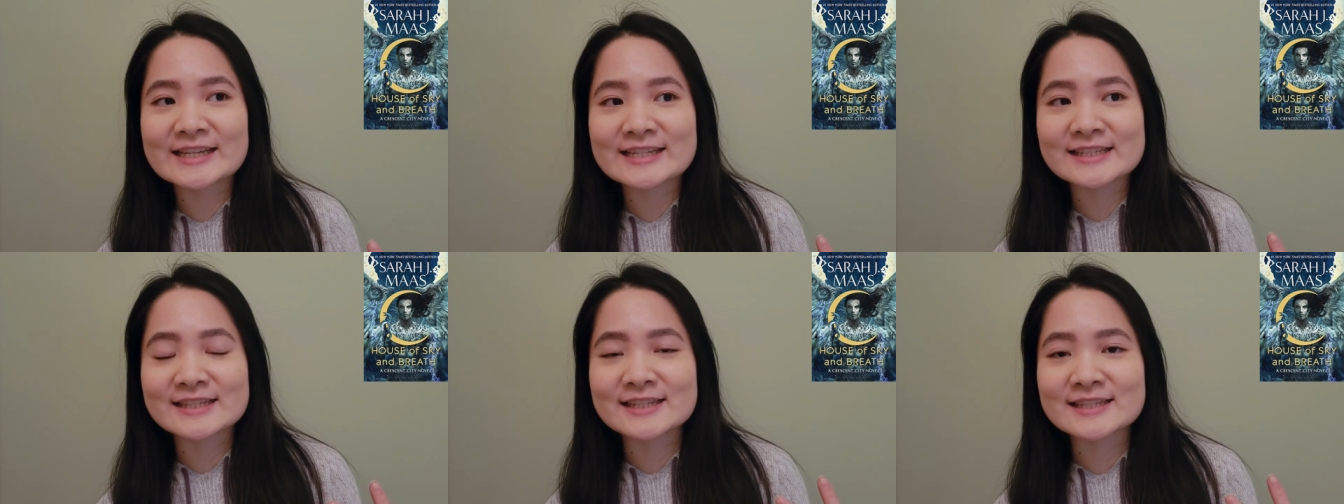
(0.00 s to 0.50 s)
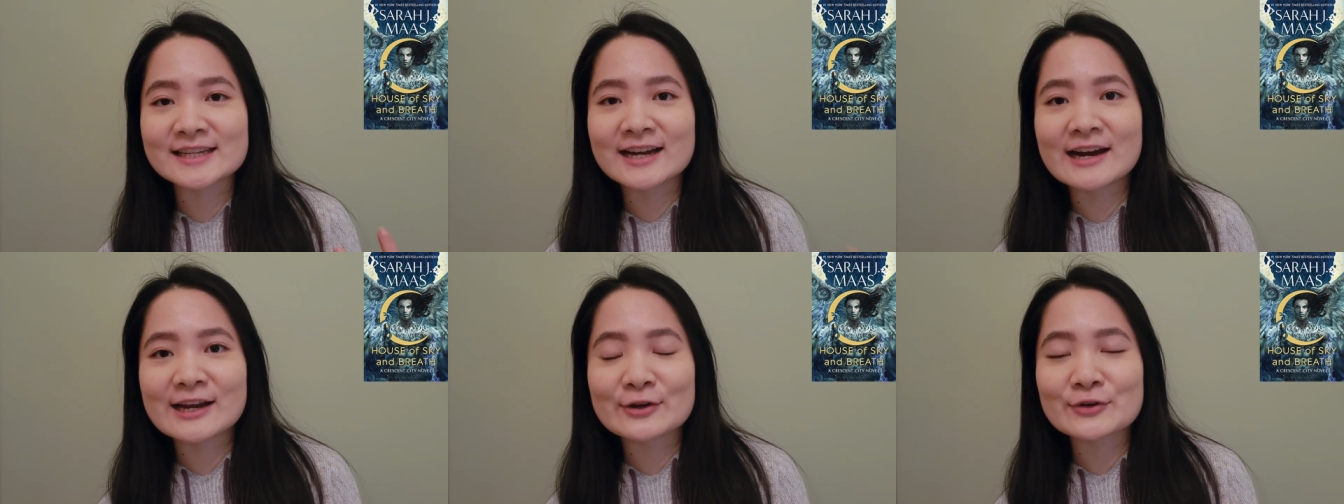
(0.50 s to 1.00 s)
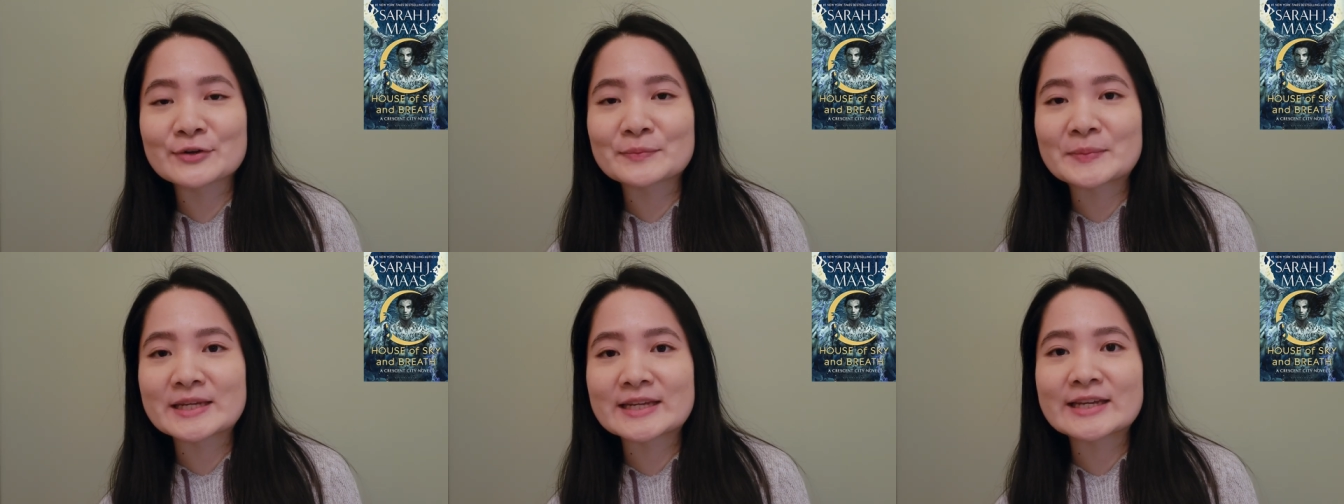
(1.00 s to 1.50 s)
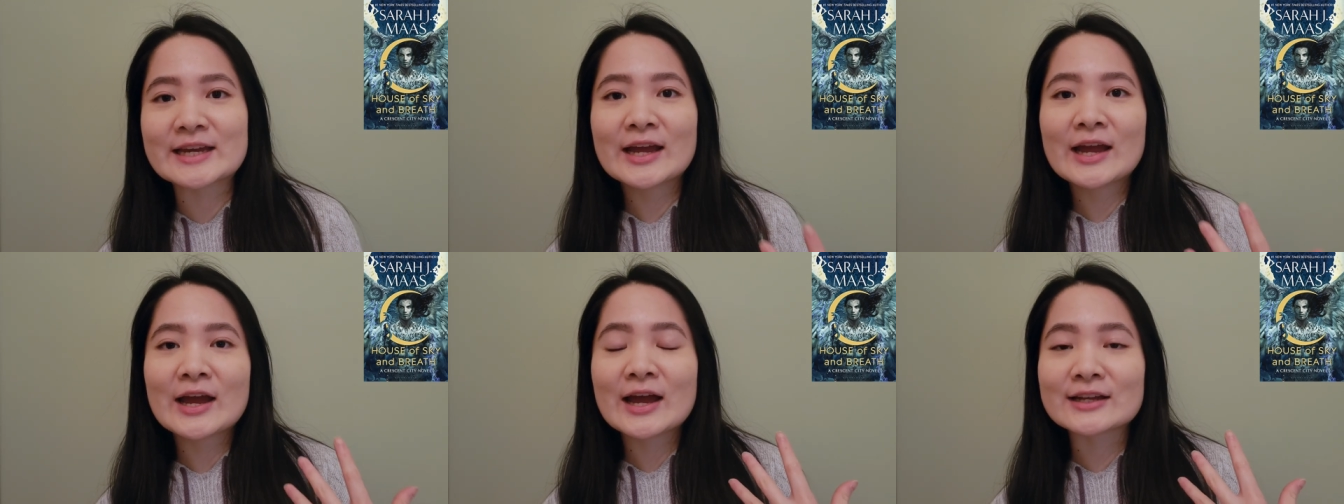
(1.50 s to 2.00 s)
is this guy gonna be
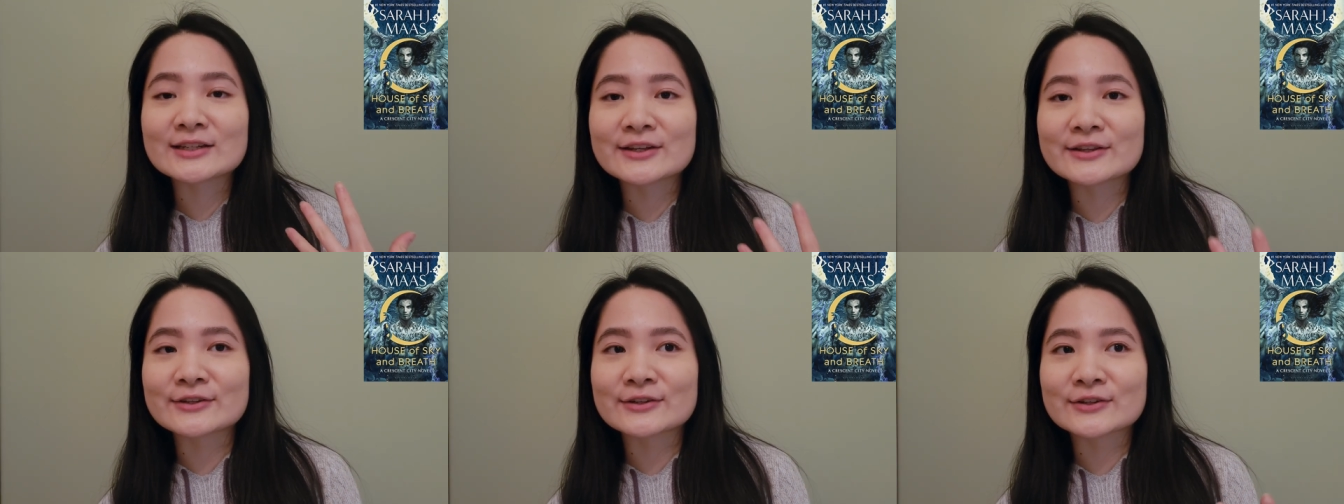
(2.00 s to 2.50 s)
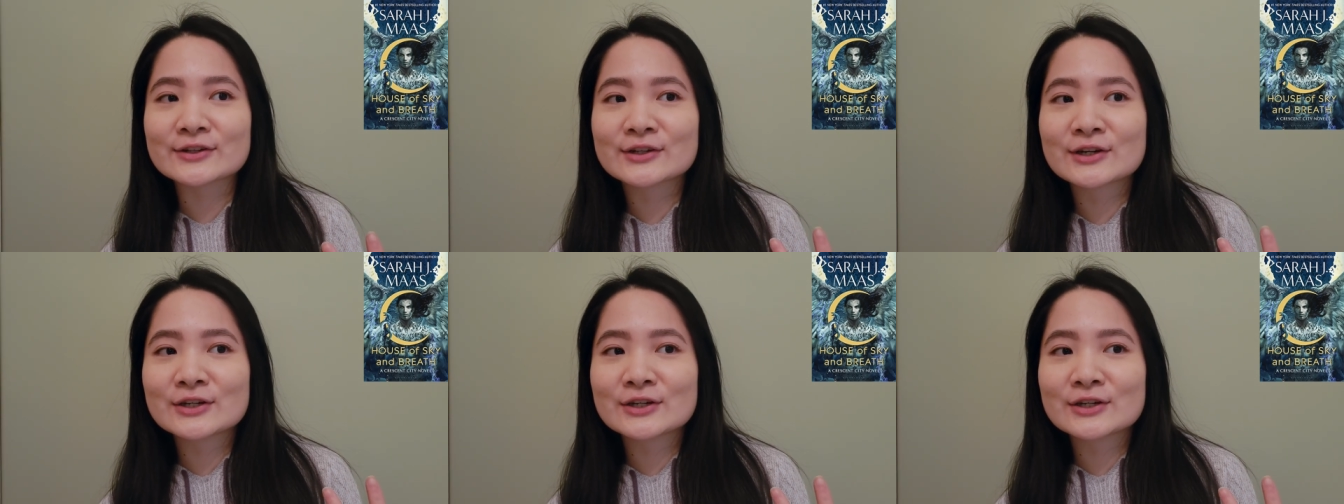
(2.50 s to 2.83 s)
another